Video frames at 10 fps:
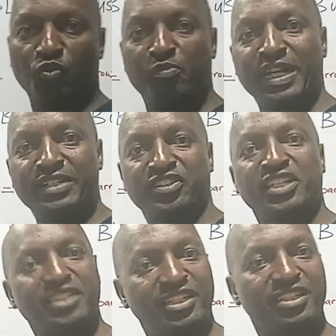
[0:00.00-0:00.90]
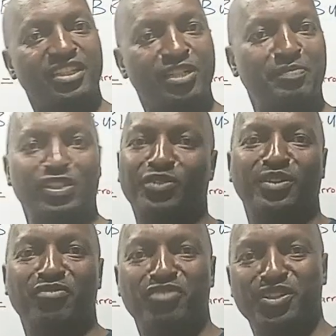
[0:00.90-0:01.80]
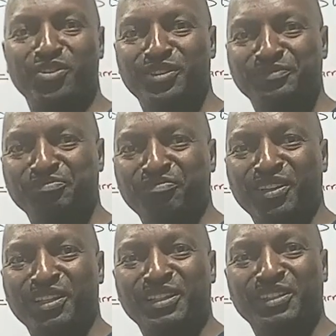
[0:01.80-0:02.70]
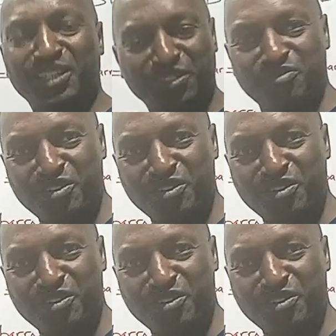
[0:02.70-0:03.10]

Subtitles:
will be addressed in this particular video. Thank you